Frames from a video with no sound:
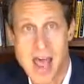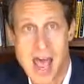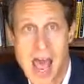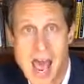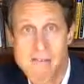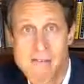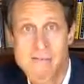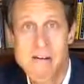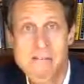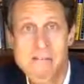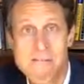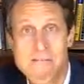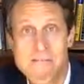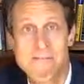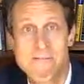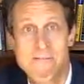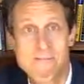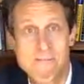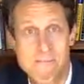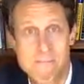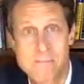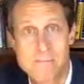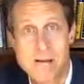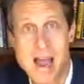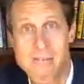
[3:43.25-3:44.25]

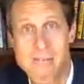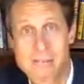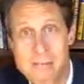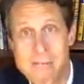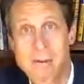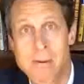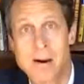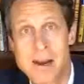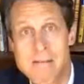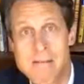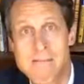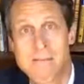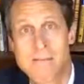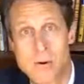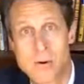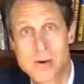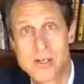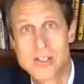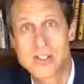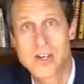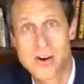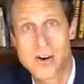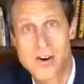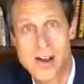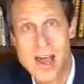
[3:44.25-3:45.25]
Everybody
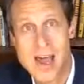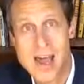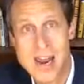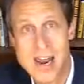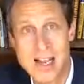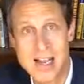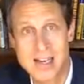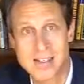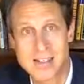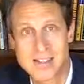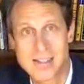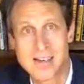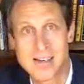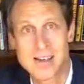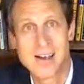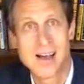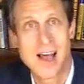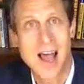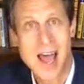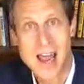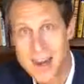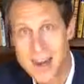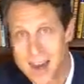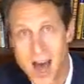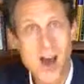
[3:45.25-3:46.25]
focused on her headaches
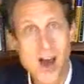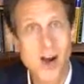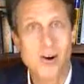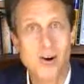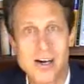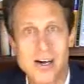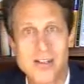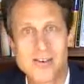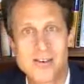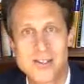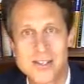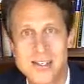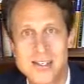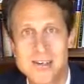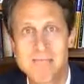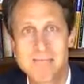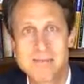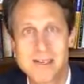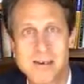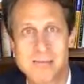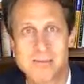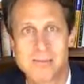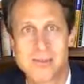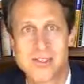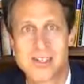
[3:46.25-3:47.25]
and not her other
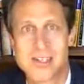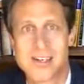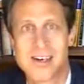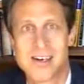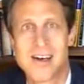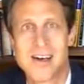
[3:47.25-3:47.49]
symptoms,